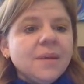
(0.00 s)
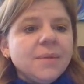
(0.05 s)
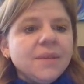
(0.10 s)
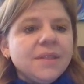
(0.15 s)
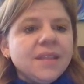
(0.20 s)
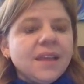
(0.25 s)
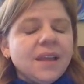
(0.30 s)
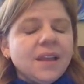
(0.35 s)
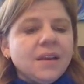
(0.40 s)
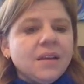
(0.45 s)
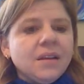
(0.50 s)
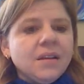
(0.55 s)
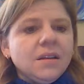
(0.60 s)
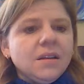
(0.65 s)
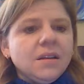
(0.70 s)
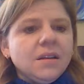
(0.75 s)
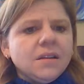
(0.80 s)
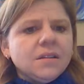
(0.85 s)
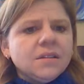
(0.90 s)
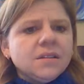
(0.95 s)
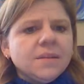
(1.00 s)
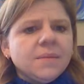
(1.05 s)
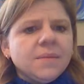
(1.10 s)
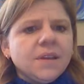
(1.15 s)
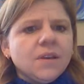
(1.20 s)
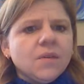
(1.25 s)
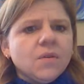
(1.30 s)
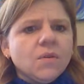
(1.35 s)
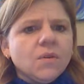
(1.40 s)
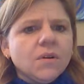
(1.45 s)
But then
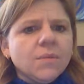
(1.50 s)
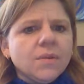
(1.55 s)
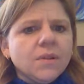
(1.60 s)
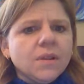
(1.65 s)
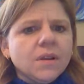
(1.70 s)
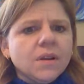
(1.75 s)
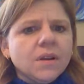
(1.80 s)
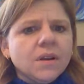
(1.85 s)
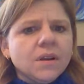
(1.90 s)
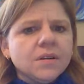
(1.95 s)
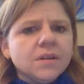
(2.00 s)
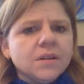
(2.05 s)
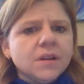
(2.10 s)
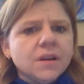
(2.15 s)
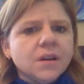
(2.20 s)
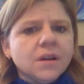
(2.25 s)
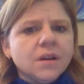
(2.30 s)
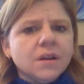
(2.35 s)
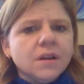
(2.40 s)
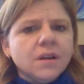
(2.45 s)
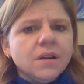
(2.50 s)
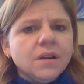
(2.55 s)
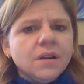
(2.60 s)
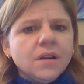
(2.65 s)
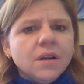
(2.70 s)
something horrible occurred to her.